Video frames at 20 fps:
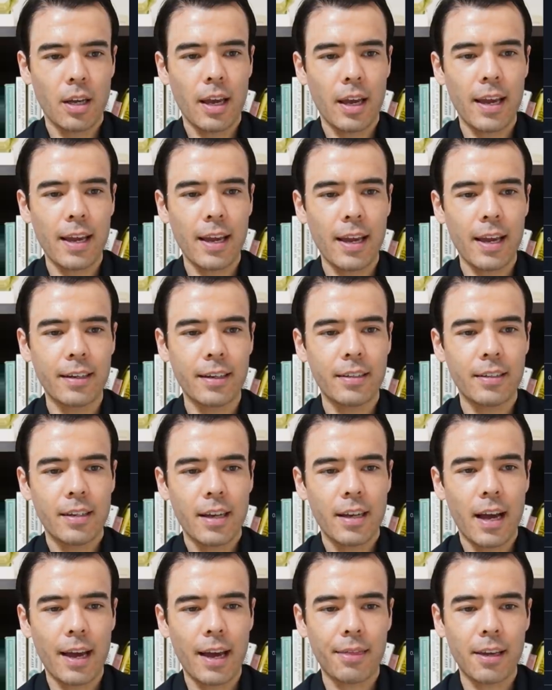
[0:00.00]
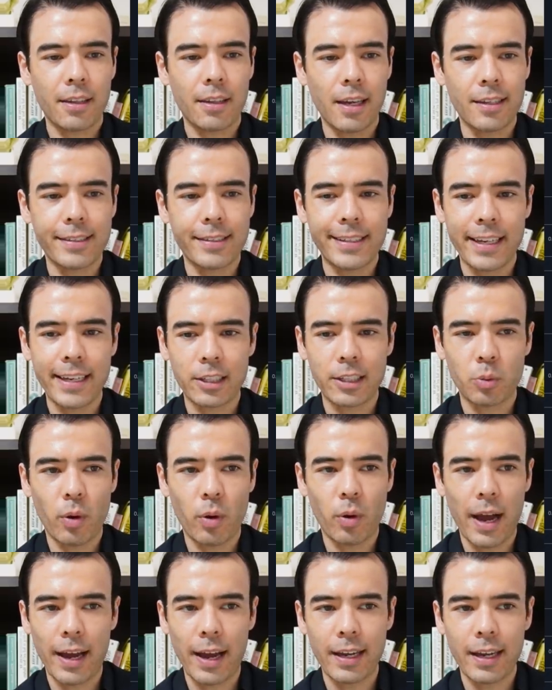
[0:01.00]
And I think that
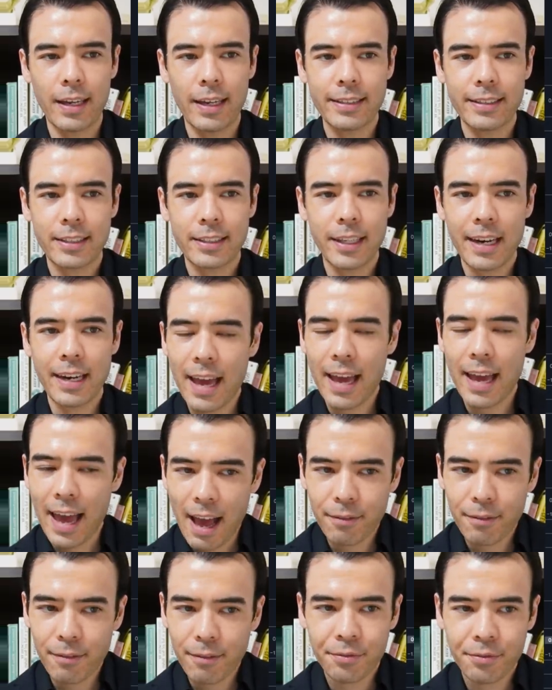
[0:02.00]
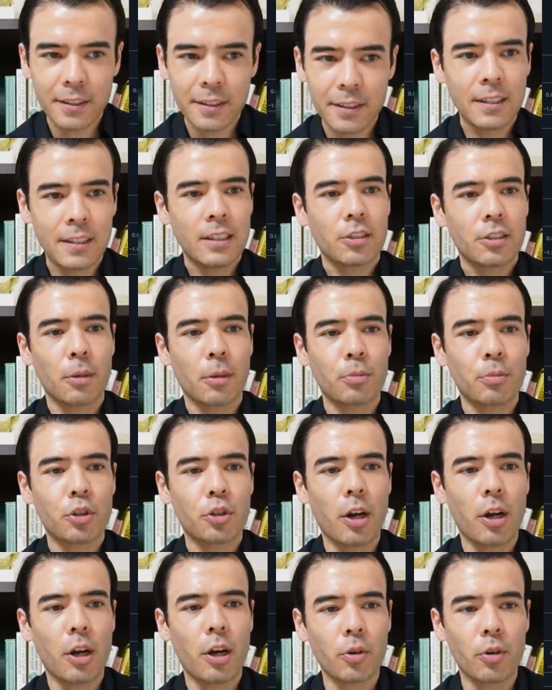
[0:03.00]
DXY, it's going to have some
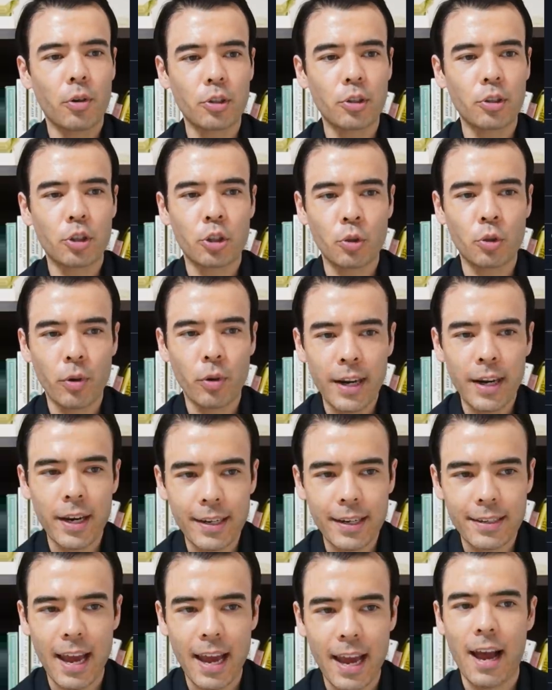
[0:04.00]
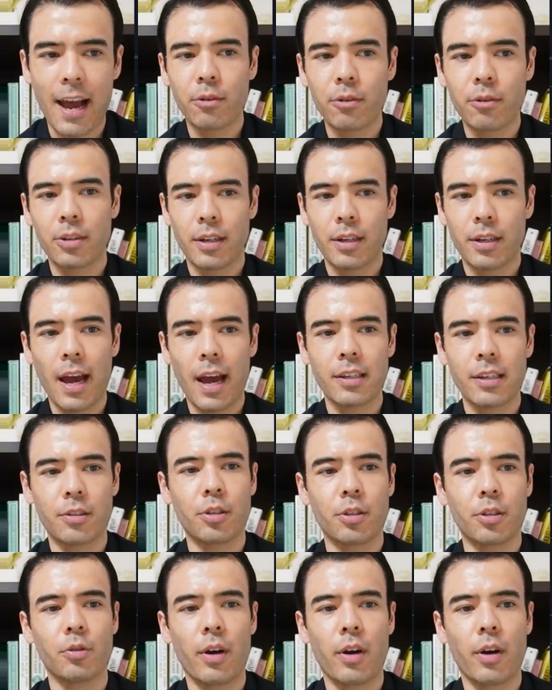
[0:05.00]
trouble going straight down to
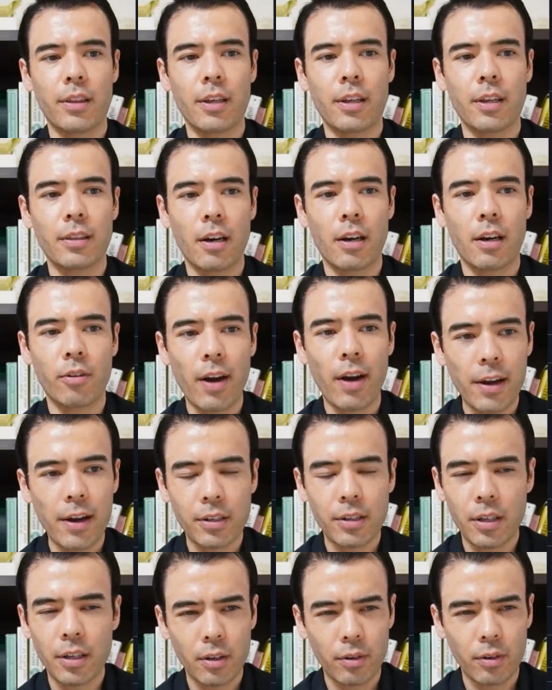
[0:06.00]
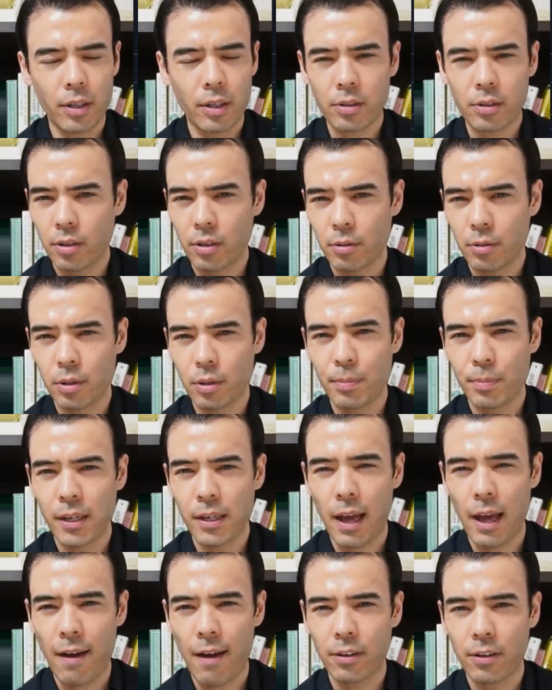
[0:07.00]
92. I think that around here, it's going
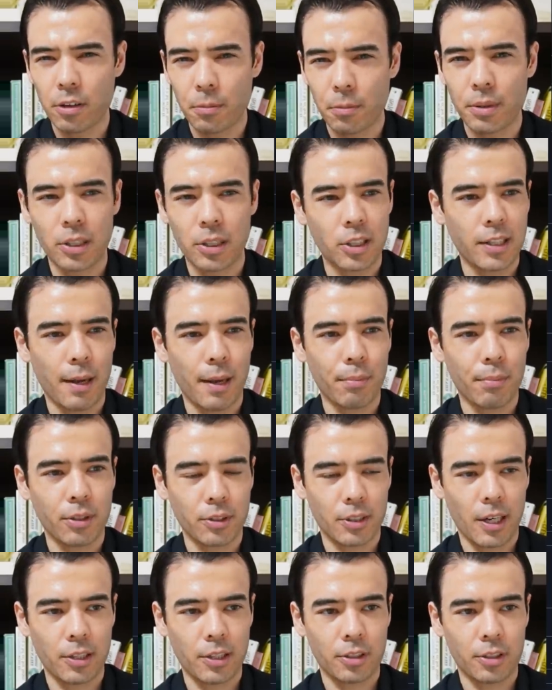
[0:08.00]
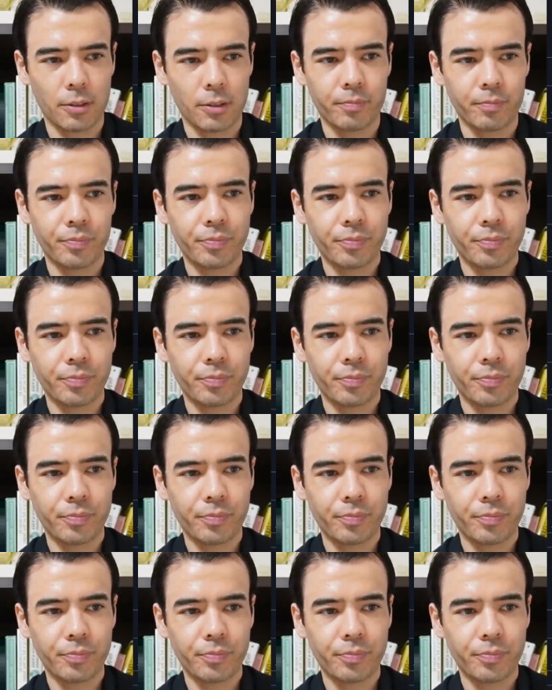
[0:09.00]
to have a little bit of stabilization.